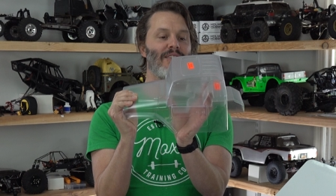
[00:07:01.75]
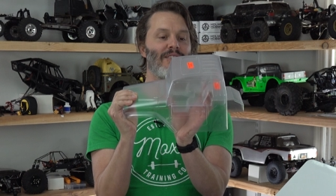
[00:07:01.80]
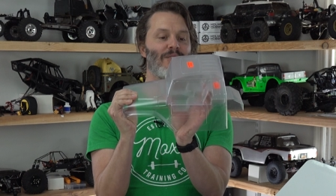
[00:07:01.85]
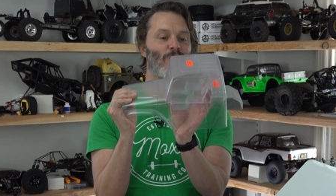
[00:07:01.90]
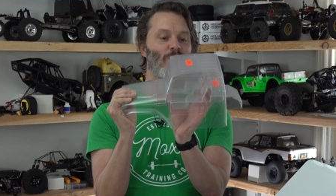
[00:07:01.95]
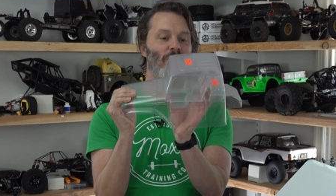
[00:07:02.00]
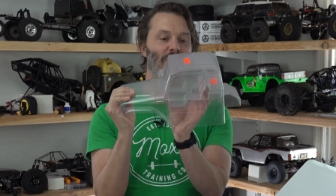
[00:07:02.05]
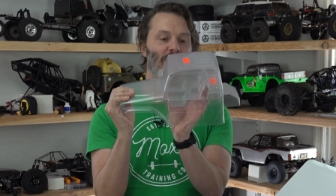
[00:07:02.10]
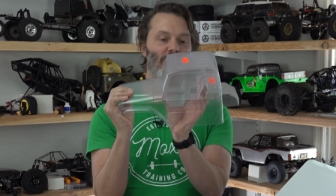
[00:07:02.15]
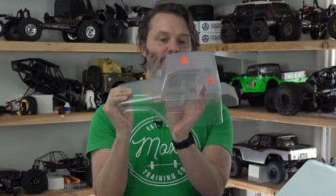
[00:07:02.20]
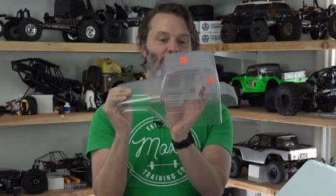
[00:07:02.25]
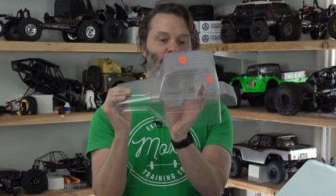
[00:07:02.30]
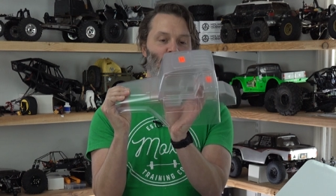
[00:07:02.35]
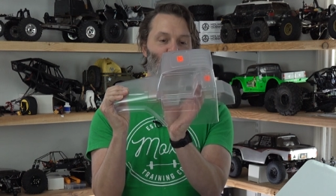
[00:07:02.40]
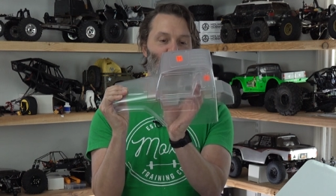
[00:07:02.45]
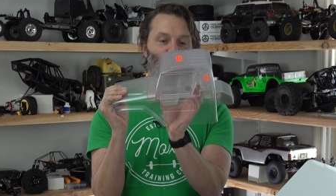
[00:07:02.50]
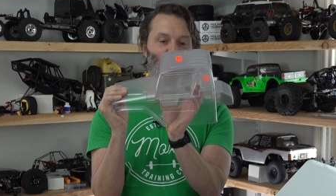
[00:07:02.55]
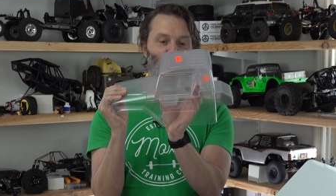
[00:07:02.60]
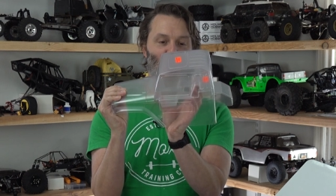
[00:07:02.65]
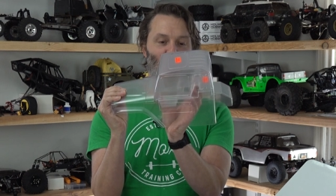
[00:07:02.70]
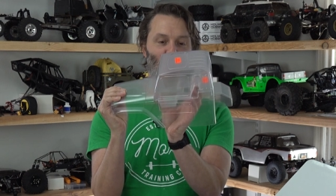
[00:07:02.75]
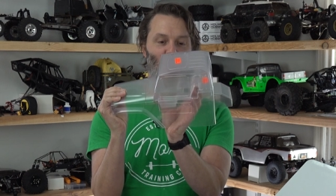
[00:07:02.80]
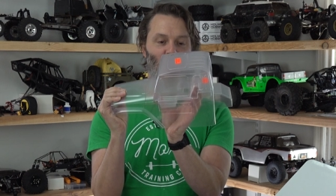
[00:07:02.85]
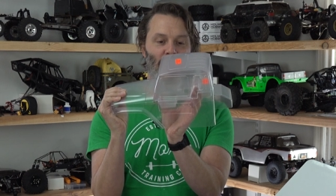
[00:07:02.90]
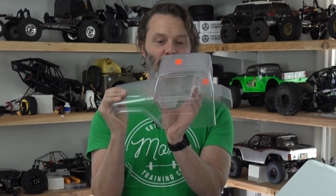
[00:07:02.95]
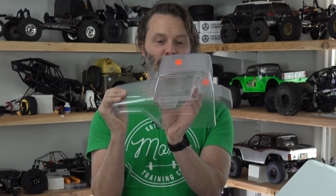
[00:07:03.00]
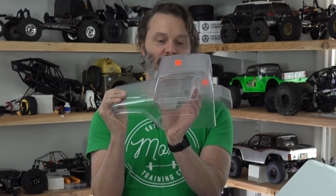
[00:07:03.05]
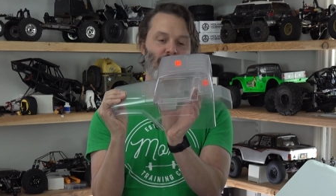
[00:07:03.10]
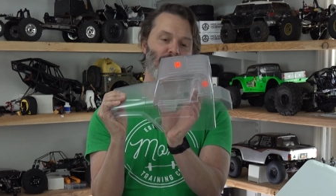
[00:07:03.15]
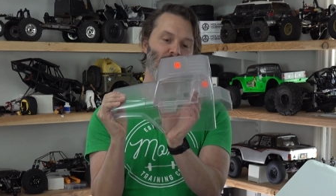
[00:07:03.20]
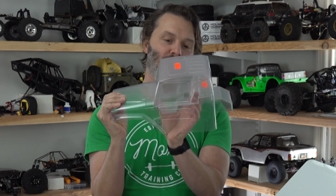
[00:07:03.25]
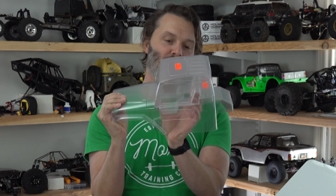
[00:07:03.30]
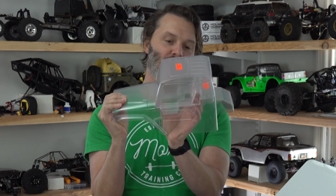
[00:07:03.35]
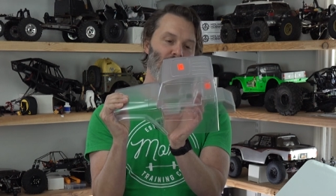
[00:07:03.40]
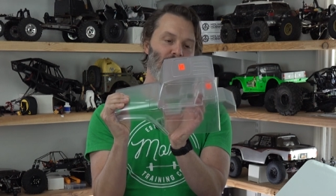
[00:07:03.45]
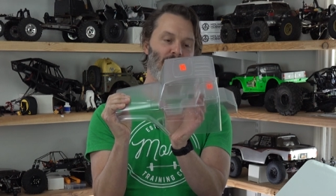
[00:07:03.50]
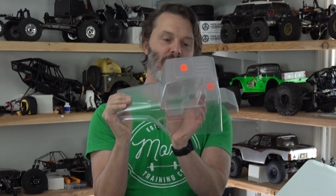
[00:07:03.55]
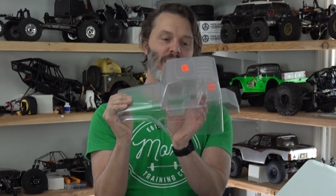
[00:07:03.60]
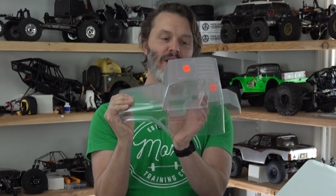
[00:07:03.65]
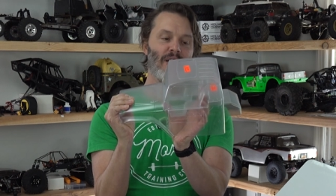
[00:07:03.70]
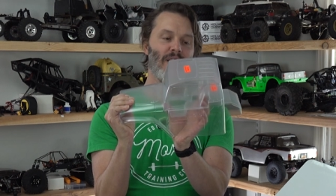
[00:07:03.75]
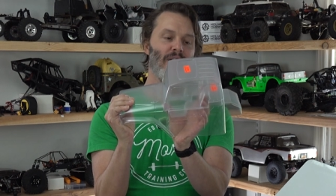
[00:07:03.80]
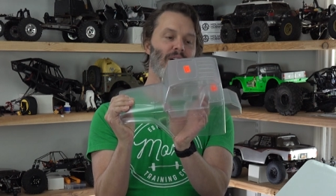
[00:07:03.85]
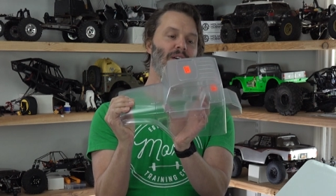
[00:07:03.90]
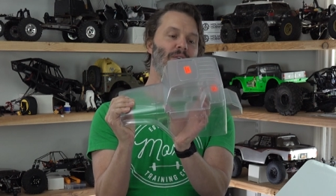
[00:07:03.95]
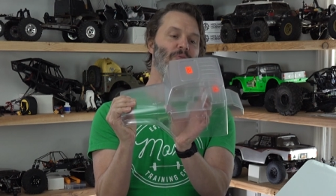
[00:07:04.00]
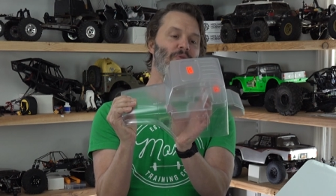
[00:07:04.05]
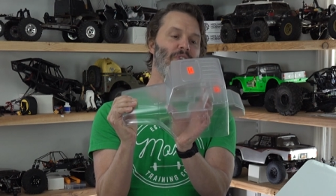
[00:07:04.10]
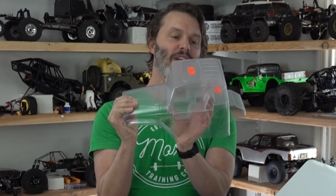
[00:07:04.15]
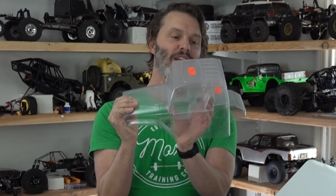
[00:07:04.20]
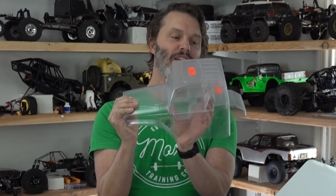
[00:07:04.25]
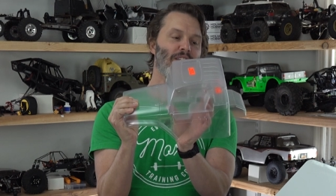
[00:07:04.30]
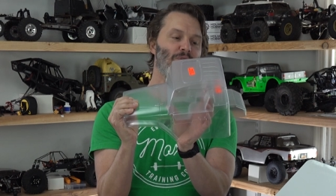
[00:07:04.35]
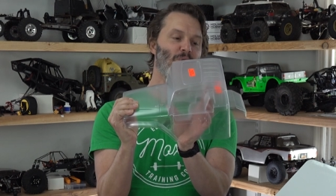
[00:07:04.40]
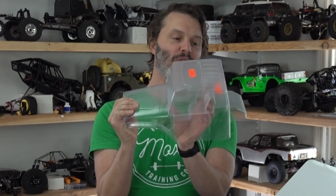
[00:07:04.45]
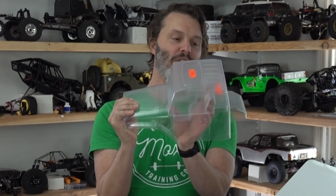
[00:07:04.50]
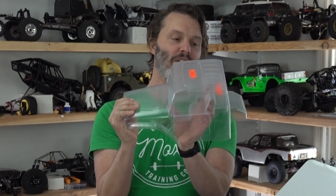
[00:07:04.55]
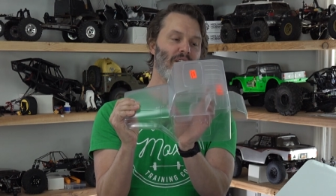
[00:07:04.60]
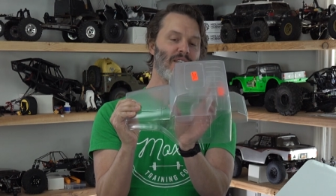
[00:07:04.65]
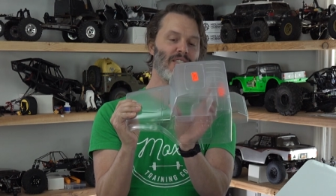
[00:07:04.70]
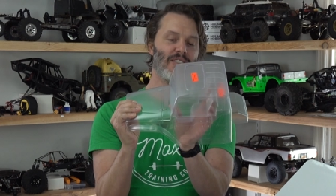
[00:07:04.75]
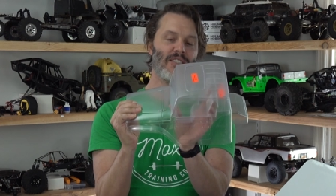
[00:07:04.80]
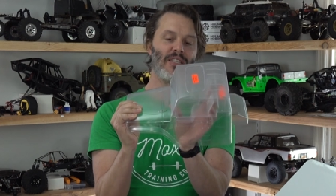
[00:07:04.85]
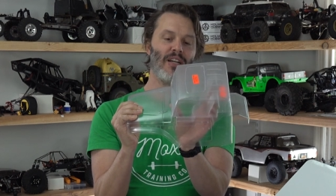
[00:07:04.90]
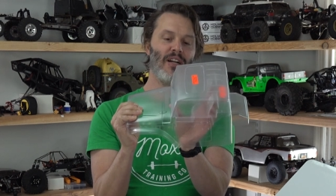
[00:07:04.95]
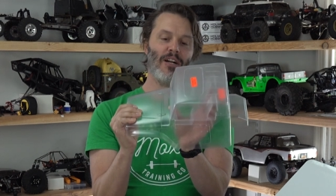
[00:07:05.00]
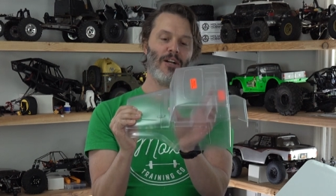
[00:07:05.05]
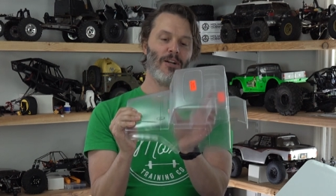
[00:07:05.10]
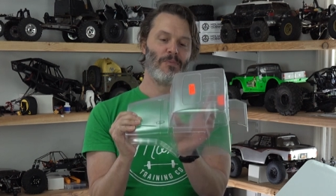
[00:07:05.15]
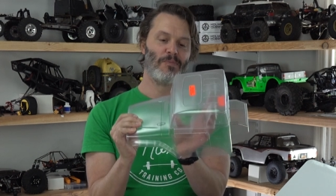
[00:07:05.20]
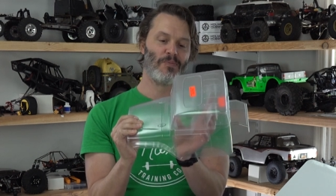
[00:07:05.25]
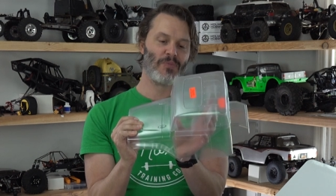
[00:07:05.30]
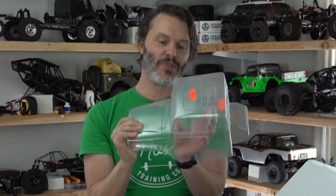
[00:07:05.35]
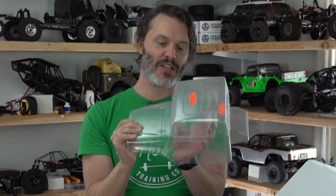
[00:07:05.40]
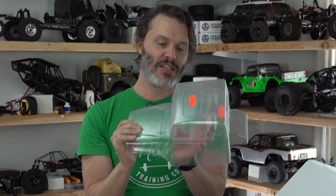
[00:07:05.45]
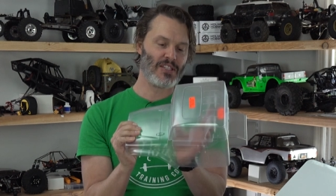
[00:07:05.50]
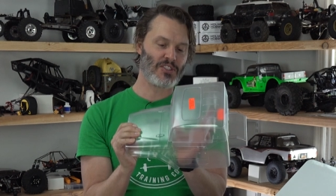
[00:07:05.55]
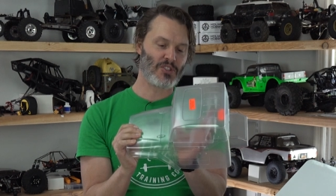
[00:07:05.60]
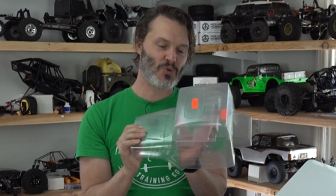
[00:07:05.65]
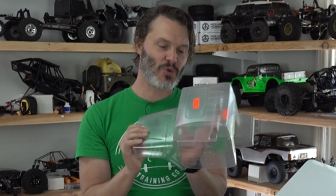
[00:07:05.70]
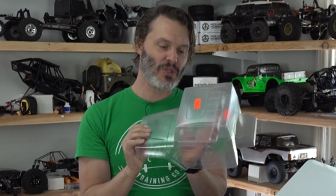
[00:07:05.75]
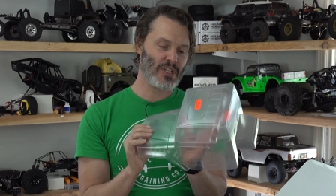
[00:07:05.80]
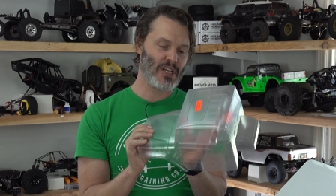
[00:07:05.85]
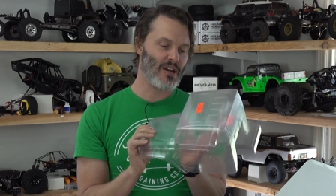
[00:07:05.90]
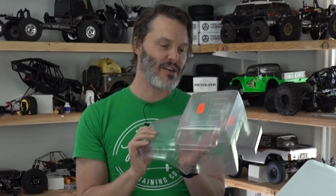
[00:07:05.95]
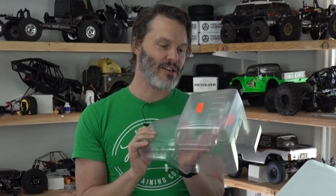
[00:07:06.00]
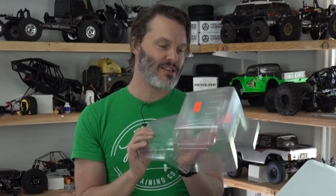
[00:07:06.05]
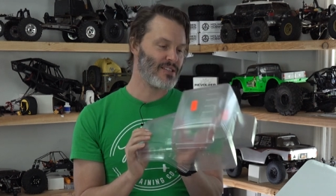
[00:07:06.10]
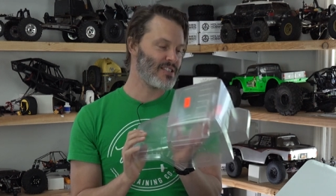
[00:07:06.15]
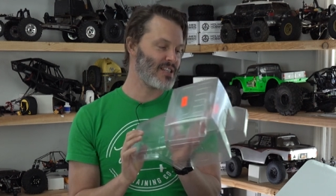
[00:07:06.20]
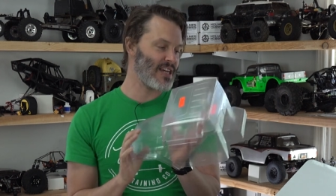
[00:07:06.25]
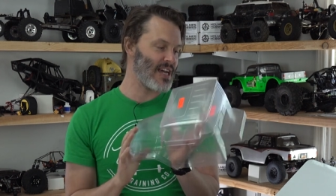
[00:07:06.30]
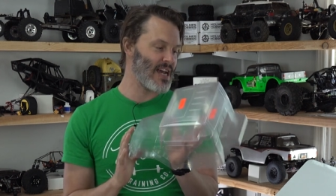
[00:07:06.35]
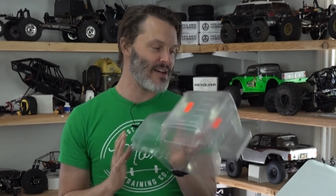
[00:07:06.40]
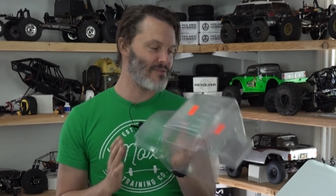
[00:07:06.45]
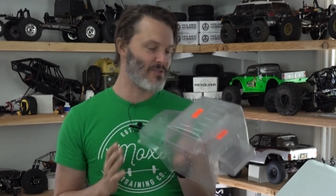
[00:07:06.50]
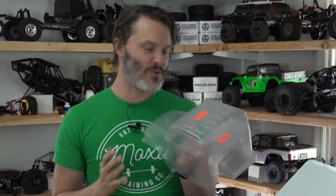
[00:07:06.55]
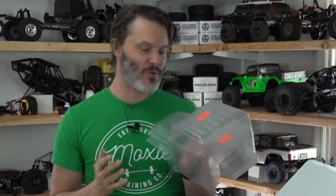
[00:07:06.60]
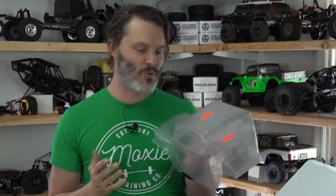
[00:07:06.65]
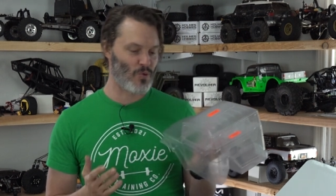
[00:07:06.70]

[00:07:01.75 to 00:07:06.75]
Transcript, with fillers: doesn't really install much lower. It's... Uh, it is what it is. It's really hard to have a